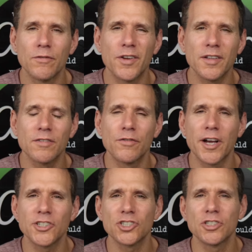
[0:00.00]
fit,
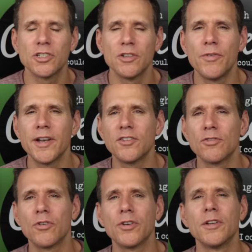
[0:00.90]
fresh and ready to
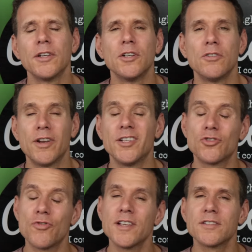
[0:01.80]
run, ready
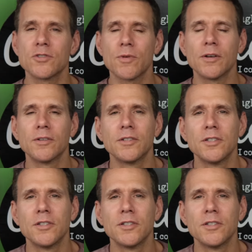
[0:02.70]
to race as well.